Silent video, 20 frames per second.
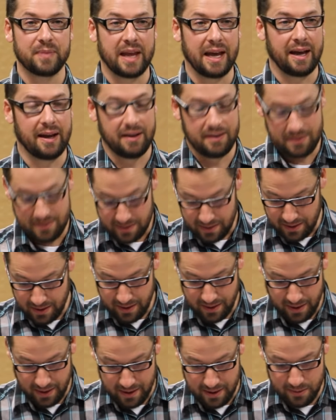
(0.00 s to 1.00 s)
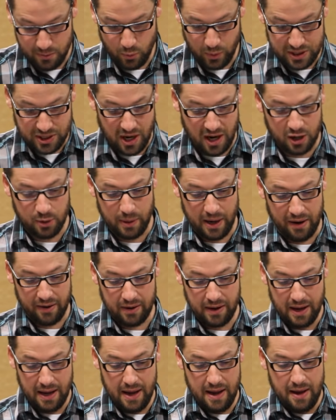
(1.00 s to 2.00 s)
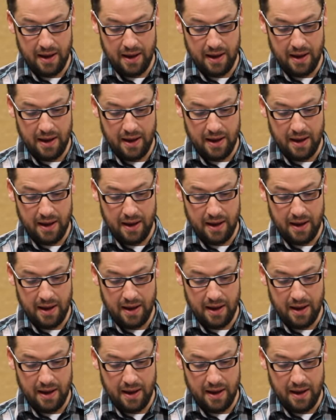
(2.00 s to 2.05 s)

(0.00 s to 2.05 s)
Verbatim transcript: And we talk about,